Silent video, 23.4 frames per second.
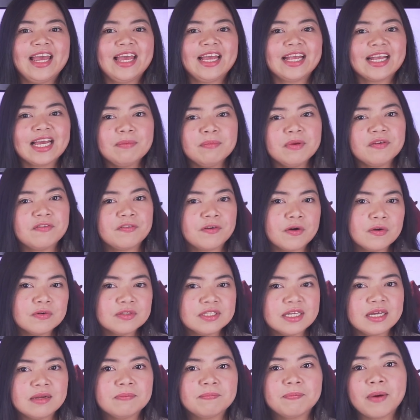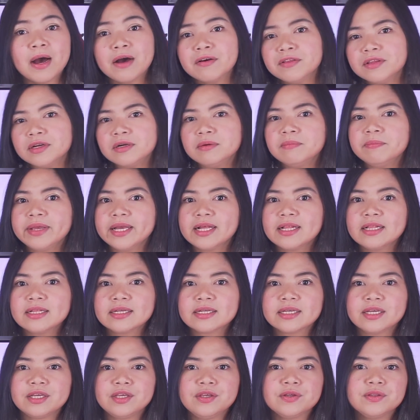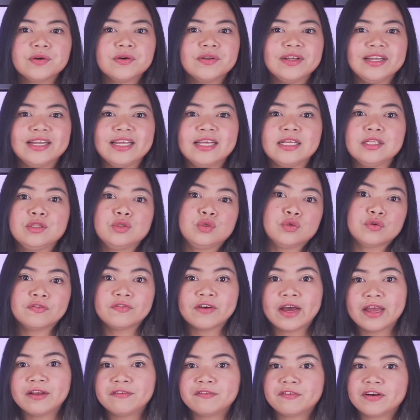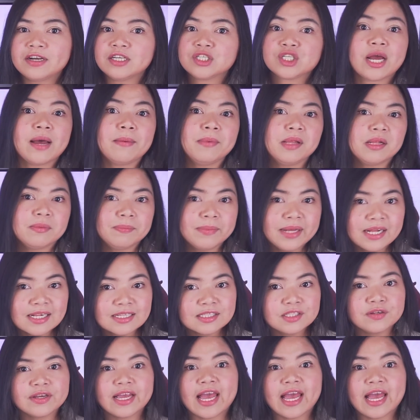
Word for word: It can be frozen. Powdered milk, you don't need to find fresh camel milk to